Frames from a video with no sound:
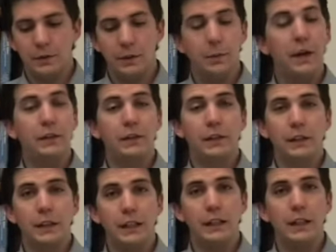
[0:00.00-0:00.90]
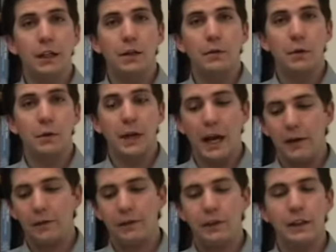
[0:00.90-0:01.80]
Domestically, what we
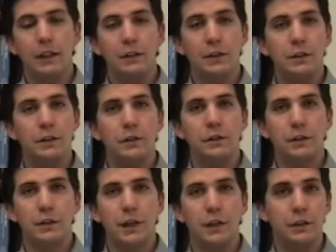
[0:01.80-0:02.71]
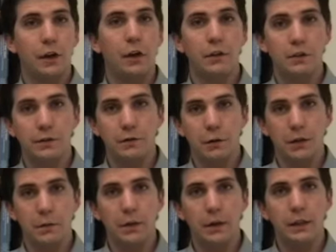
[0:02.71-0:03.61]
have seen is issues such as college
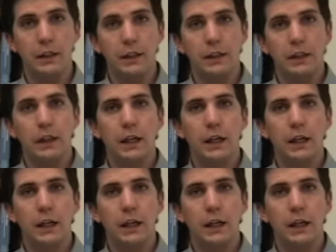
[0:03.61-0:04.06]
affordability,